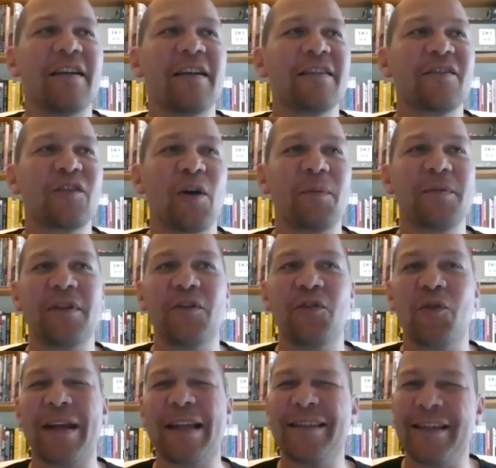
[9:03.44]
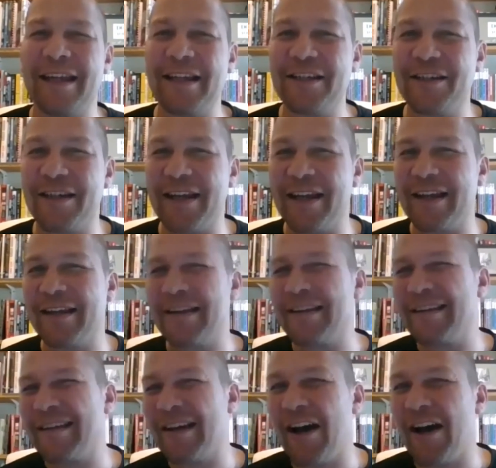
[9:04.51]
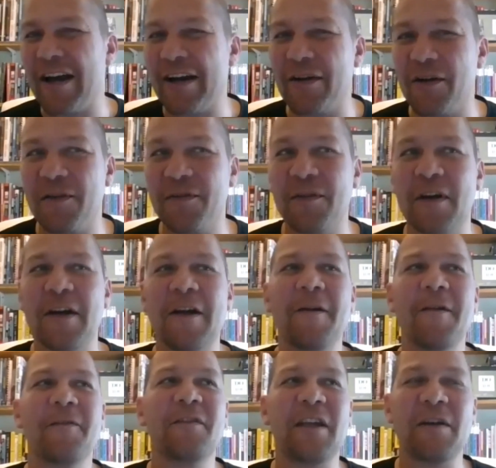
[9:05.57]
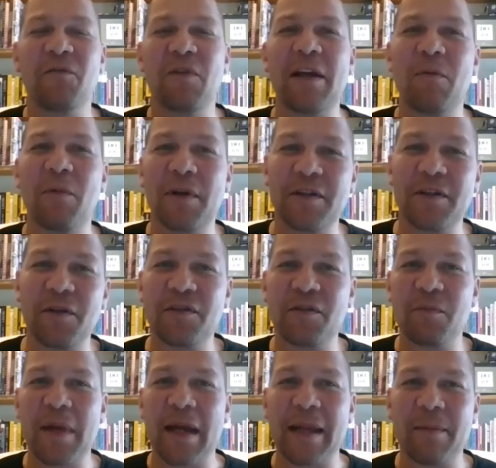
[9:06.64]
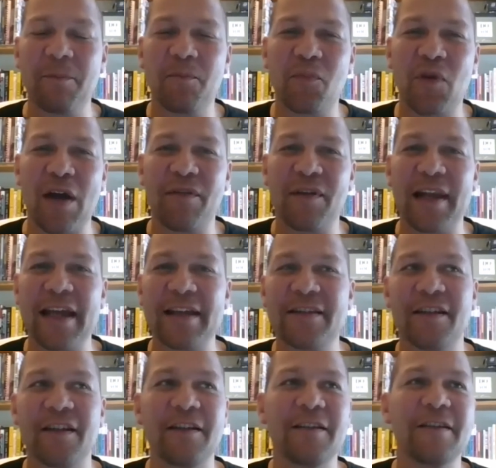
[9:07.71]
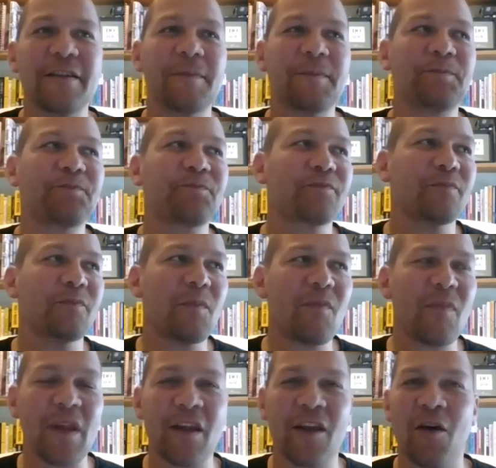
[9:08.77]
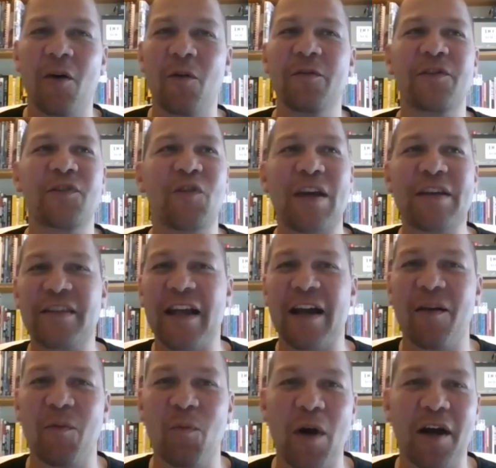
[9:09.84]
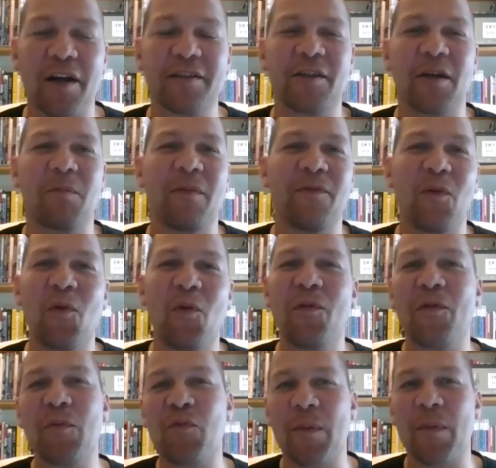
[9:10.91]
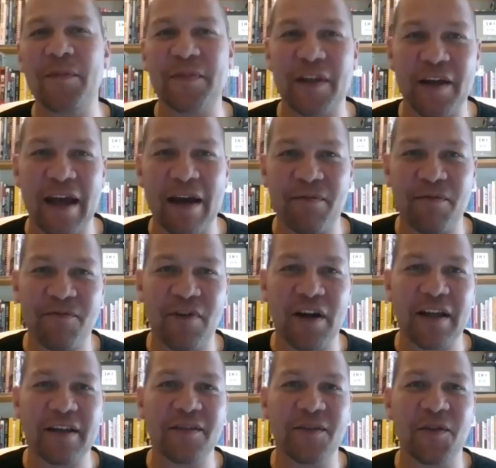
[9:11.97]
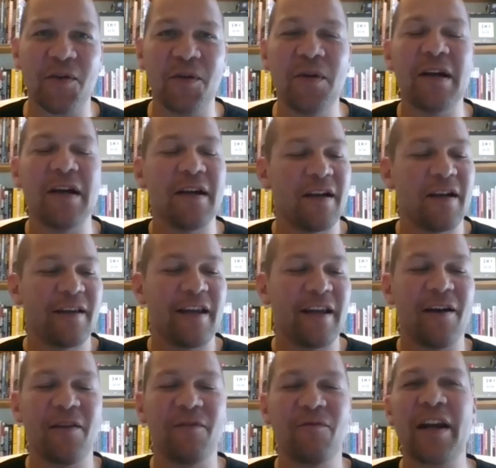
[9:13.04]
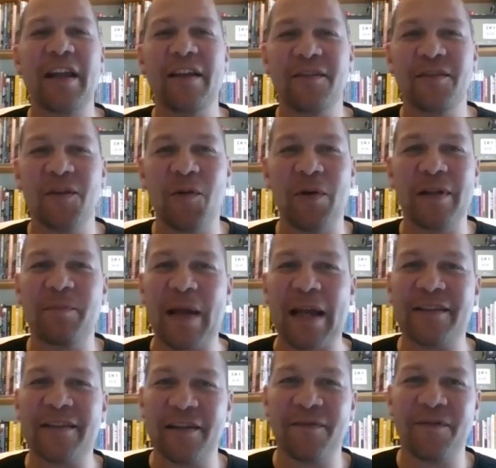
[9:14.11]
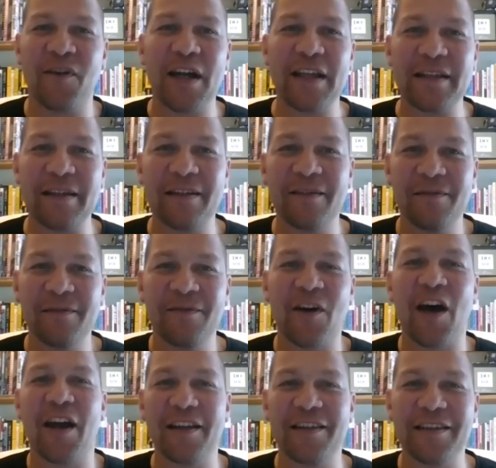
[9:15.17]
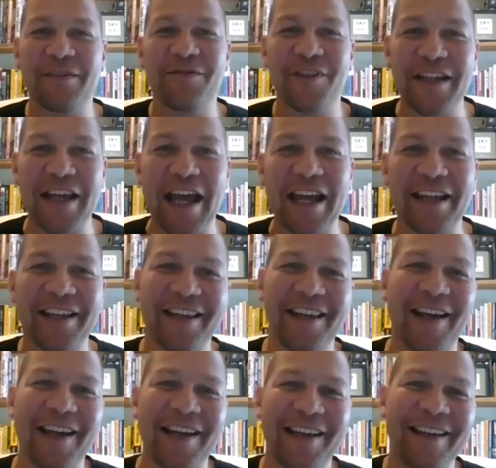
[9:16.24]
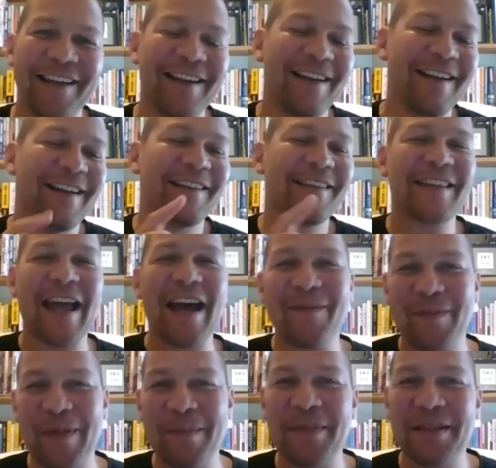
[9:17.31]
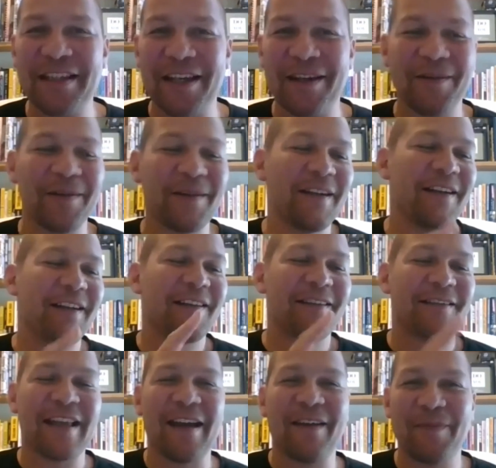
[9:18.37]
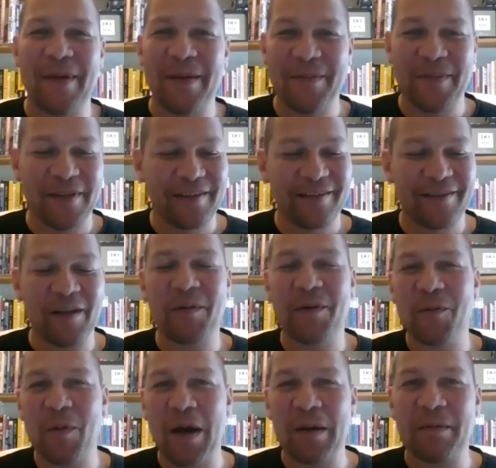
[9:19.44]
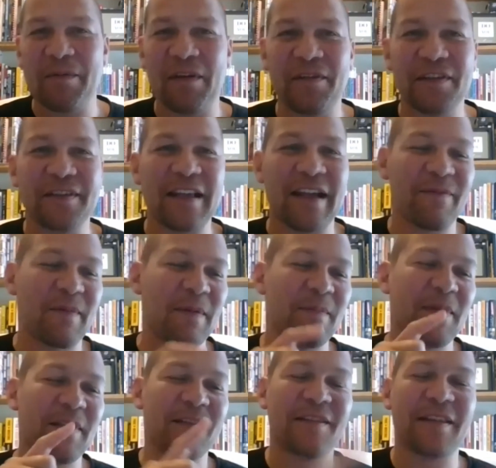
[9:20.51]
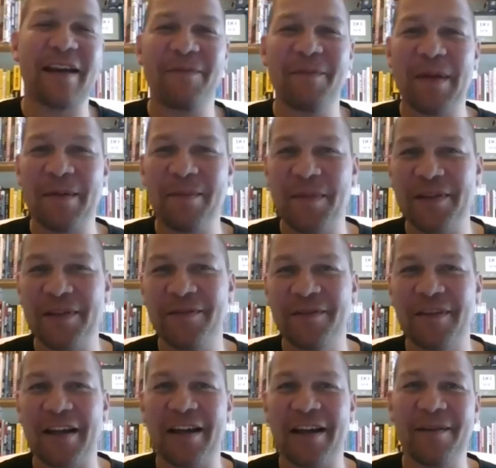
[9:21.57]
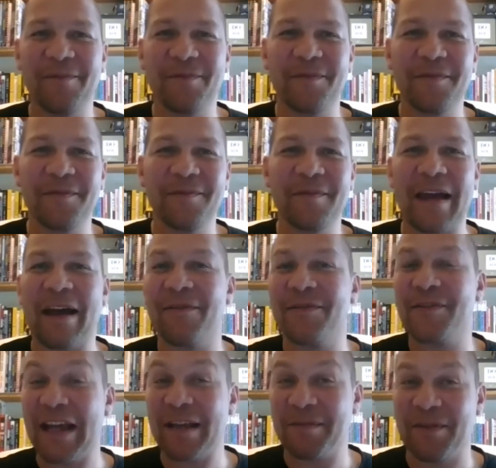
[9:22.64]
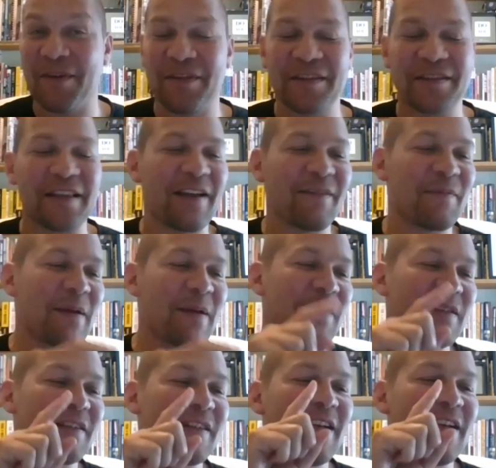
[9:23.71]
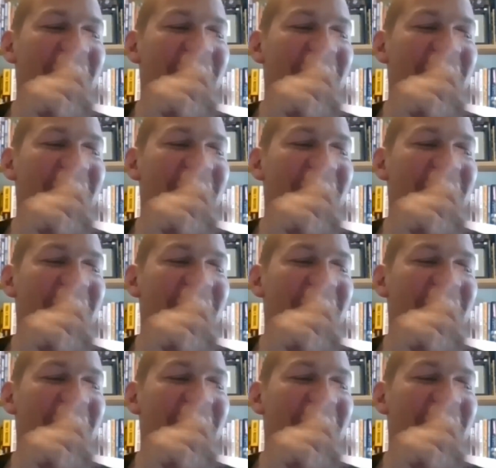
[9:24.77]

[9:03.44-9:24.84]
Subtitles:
stopped enjoying teaching, kind of didn't really want to do so many private lessons, got stressed out and worked up with all the problems that you have with running a school. Running a school is basically fighting fires every day. Like staff members are ill. Staff members don't want to work with other staff members. Staff members have sex with other staff members.